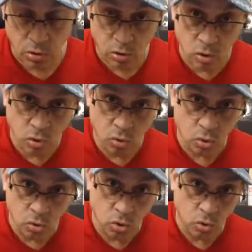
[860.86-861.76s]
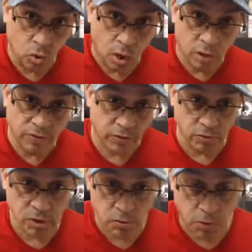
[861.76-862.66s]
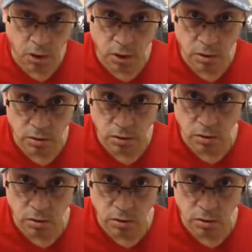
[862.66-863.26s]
You are very smart.